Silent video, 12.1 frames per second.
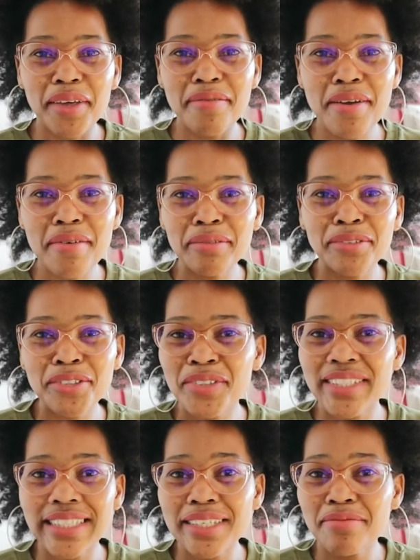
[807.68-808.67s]
maybe i'm too
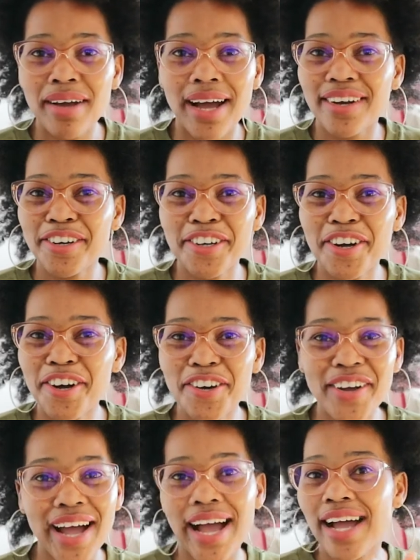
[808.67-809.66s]
deep i don't know
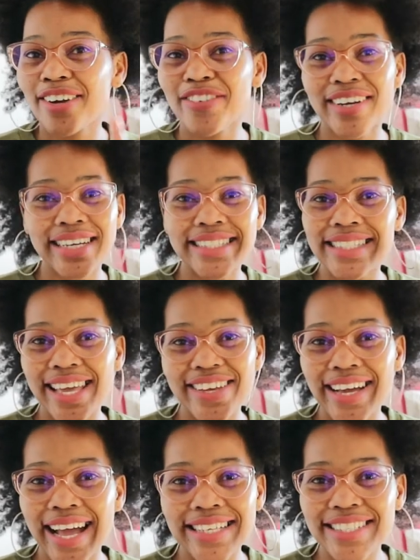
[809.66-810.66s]
i don't want to scare
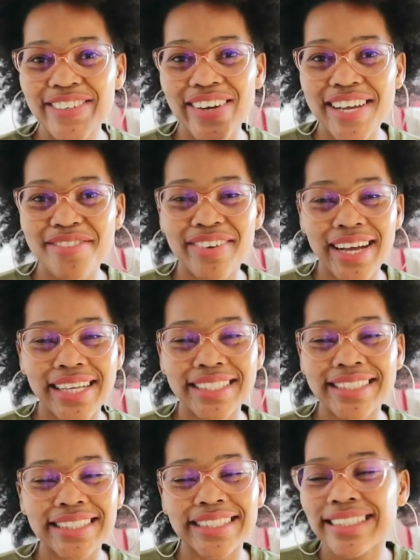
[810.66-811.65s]
you guys away
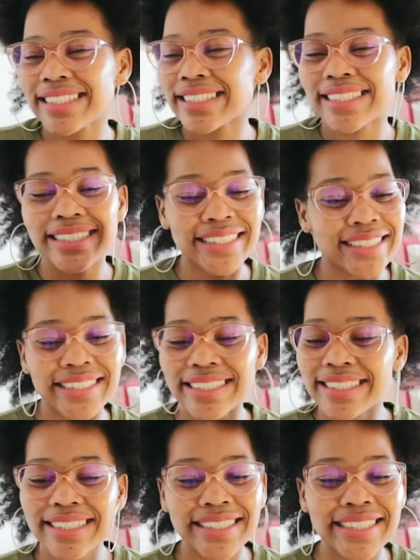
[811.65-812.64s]
but
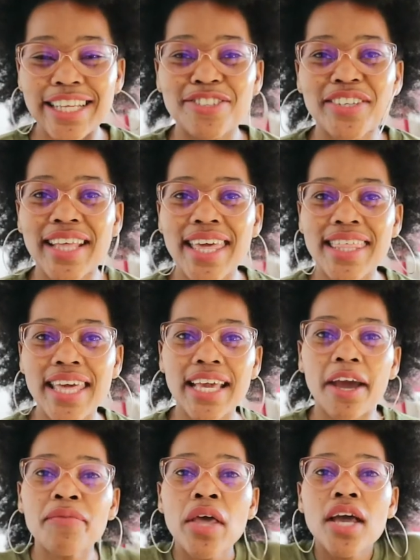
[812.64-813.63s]
that's what i
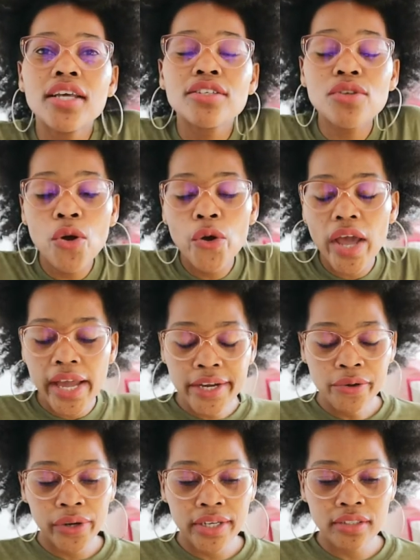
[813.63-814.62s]
think so
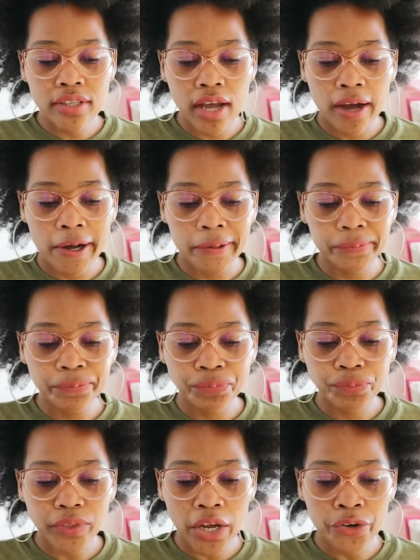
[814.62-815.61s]
anyways um
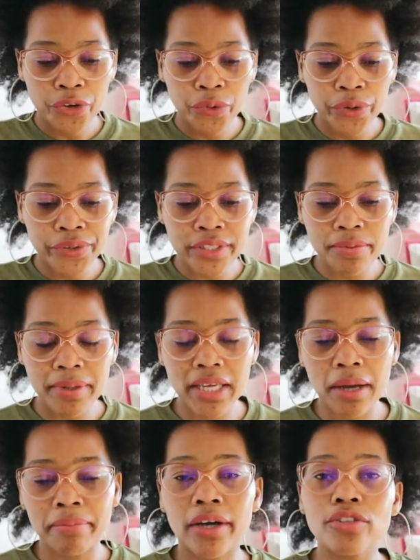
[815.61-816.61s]
i don't know what i was
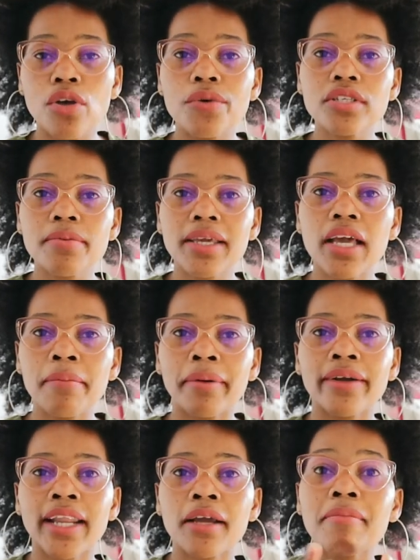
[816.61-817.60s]
speaking about so i was speaking
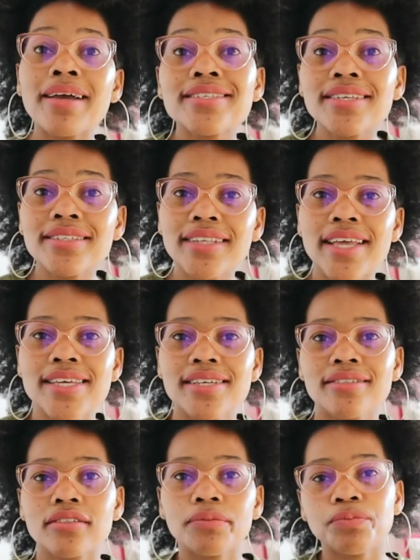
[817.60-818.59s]
about like my sister
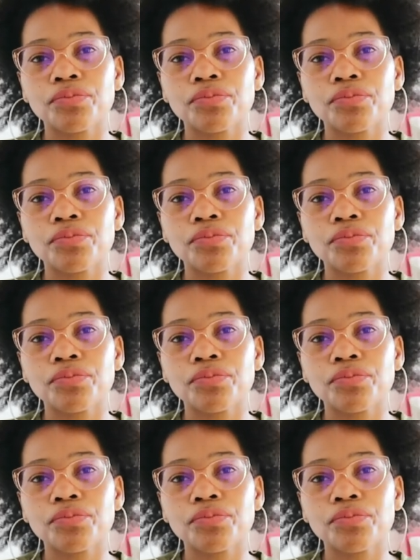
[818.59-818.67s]
yes